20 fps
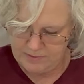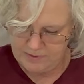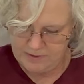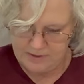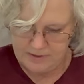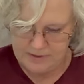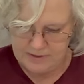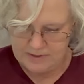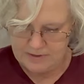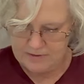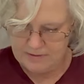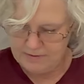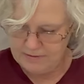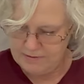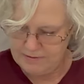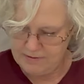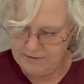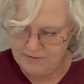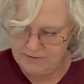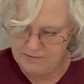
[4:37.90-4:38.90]
put
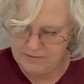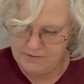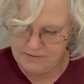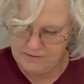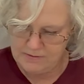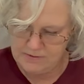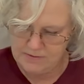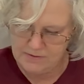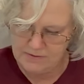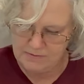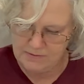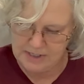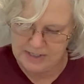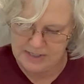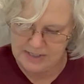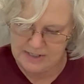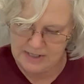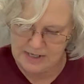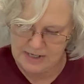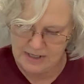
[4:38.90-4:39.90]
all the way
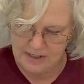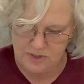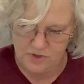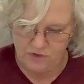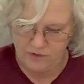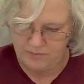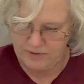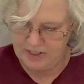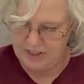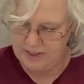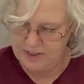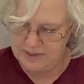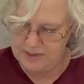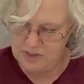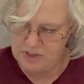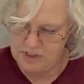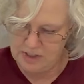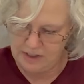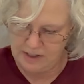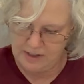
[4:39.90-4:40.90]
to the edge, from
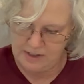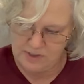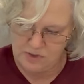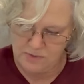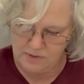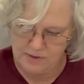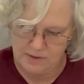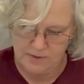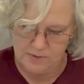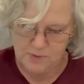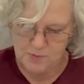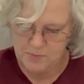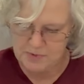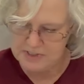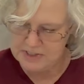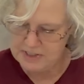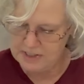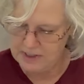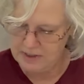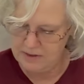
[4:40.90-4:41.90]
edge to edge with those
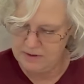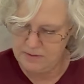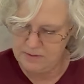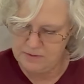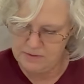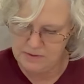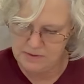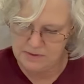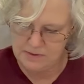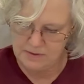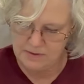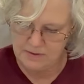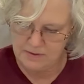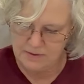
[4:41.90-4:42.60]
potatoes.